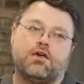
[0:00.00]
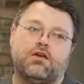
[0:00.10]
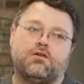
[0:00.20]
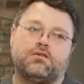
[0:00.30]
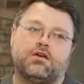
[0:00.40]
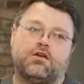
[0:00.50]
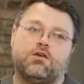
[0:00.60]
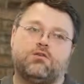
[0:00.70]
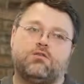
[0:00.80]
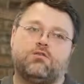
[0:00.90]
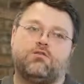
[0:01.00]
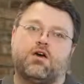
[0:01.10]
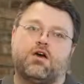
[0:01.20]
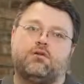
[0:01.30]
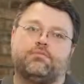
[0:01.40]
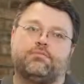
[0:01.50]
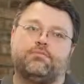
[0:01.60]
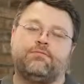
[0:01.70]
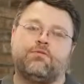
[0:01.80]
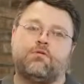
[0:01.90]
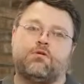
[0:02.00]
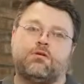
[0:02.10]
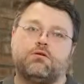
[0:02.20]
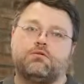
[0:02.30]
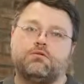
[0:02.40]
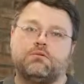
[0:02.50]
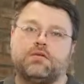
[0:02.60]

you know, it's like you, you've got four